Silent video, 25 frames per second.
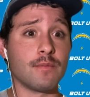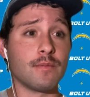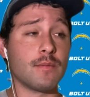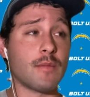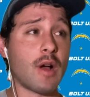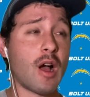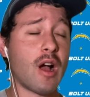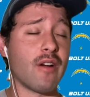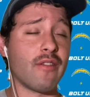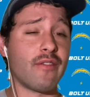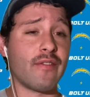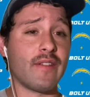
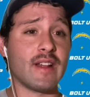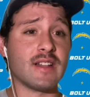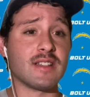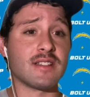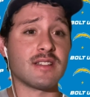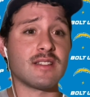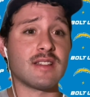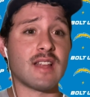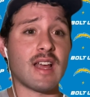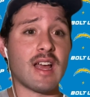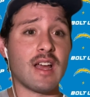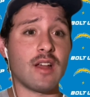offense
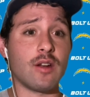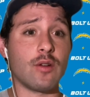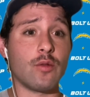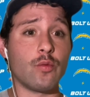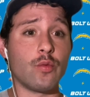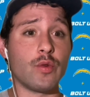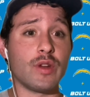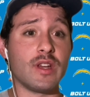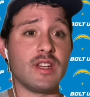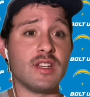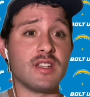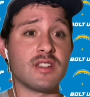that
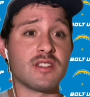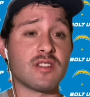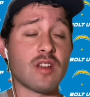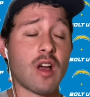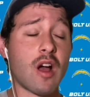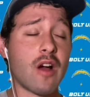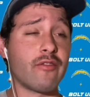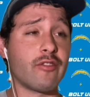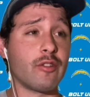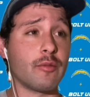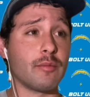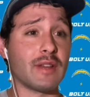we
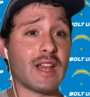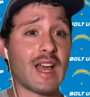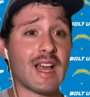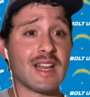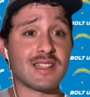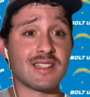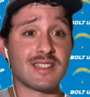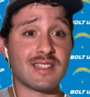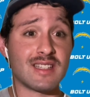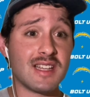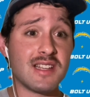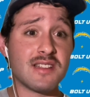saw from
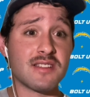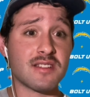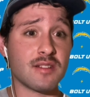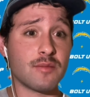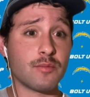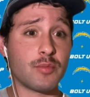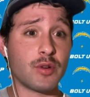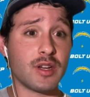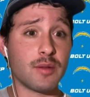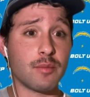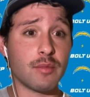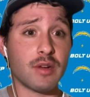last season,
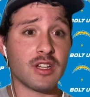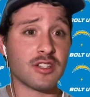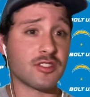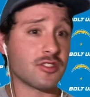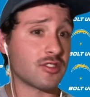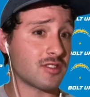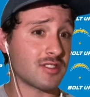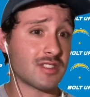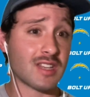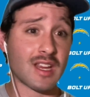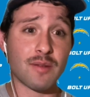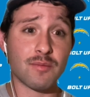pretty much.
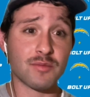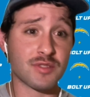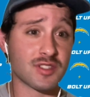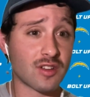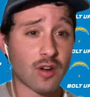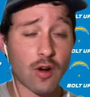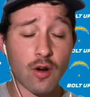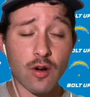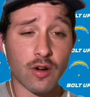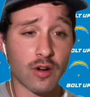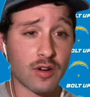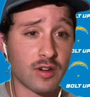Same
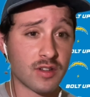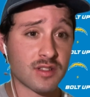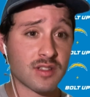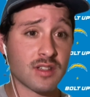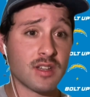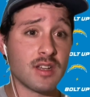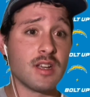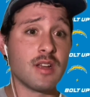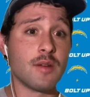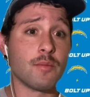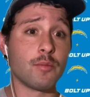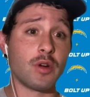starters,
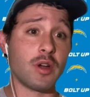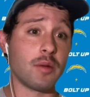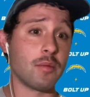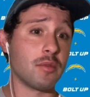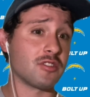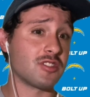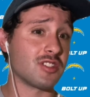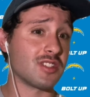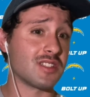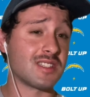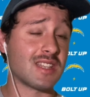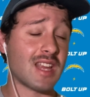pretty
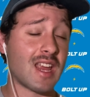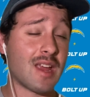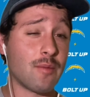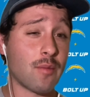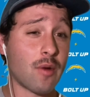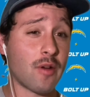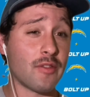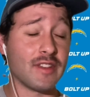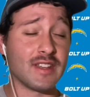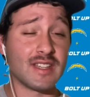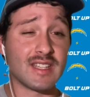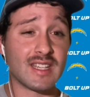much the same
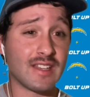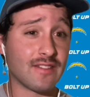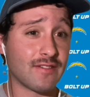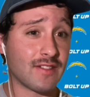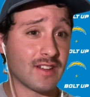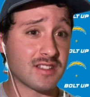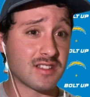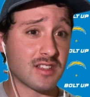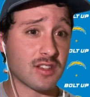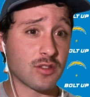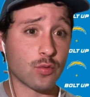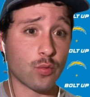on the
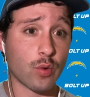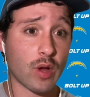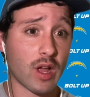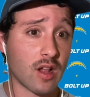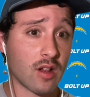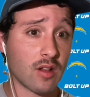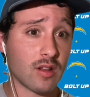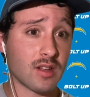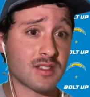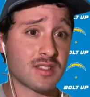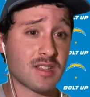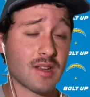defense as
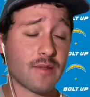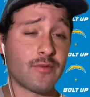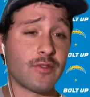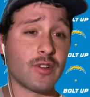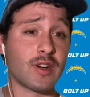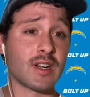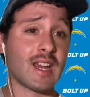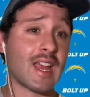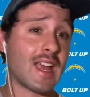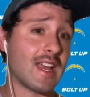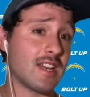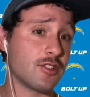well, except for
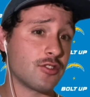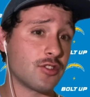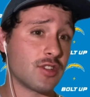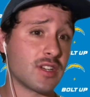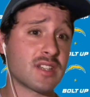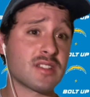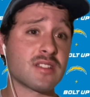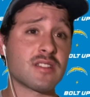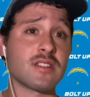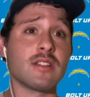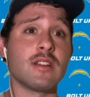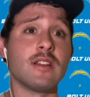
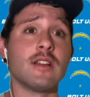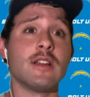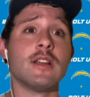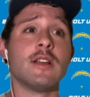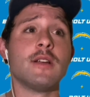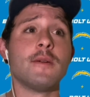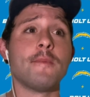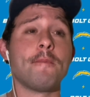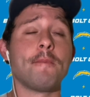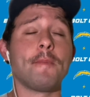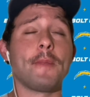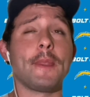Kendricks.
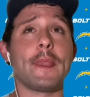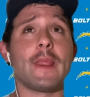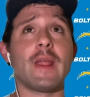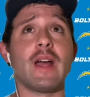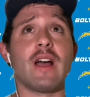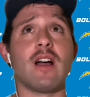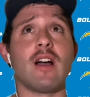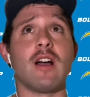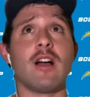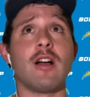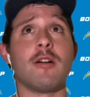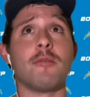
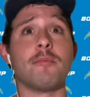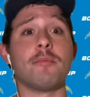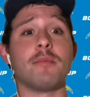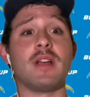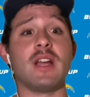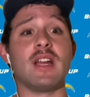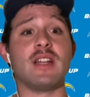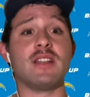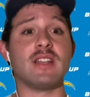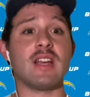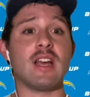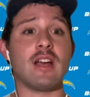
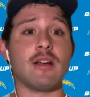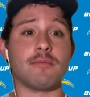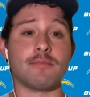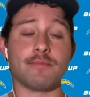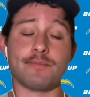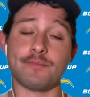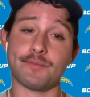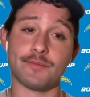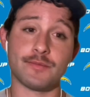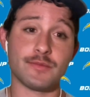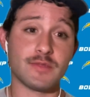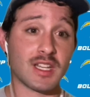And yeah,
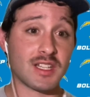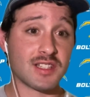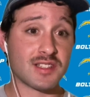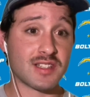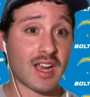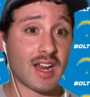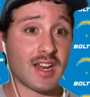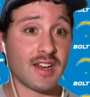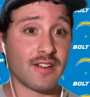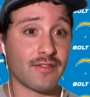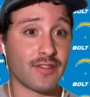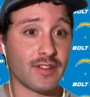
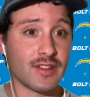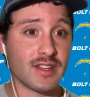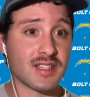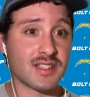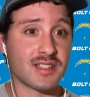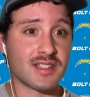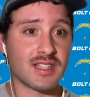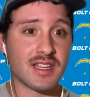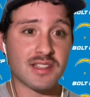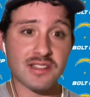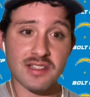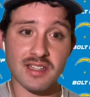excited for this
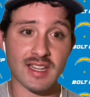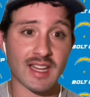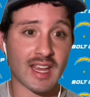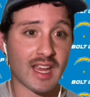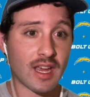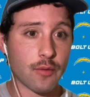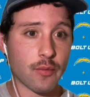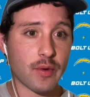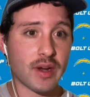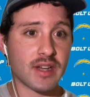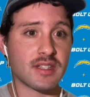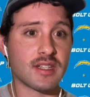season.
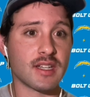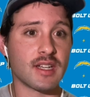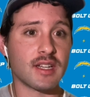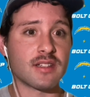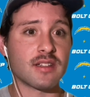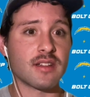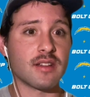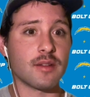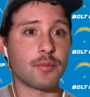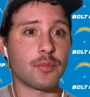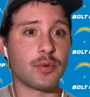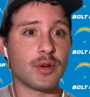Can't wait to get
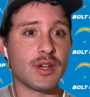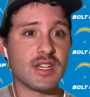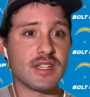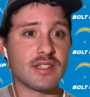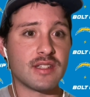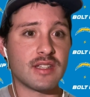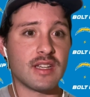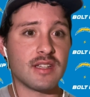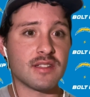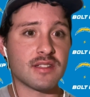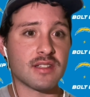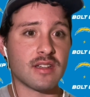to the
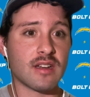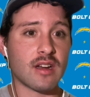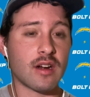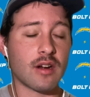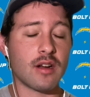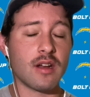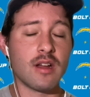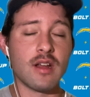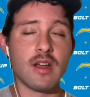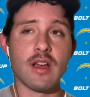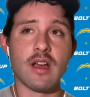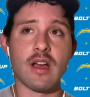preseason.
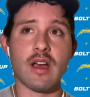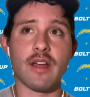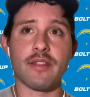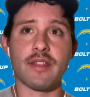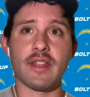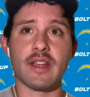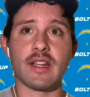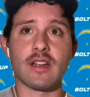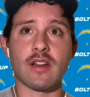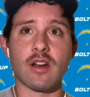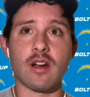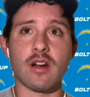I
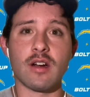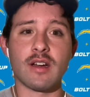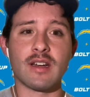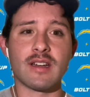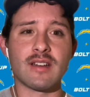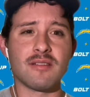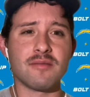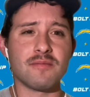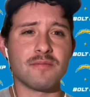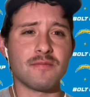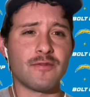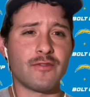think our
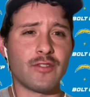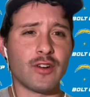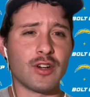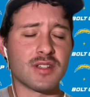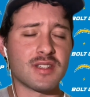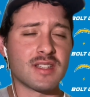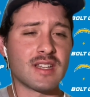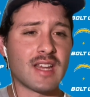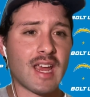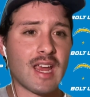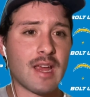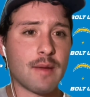
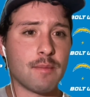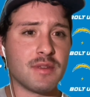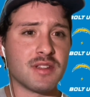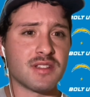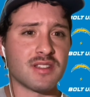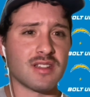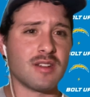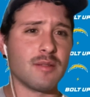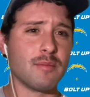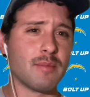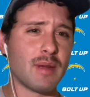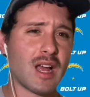first game is
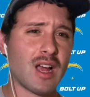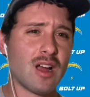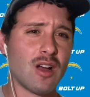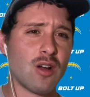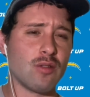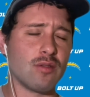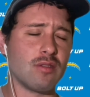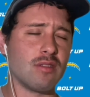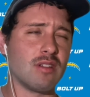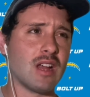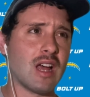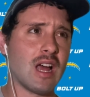in
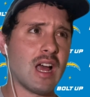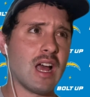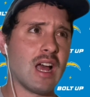about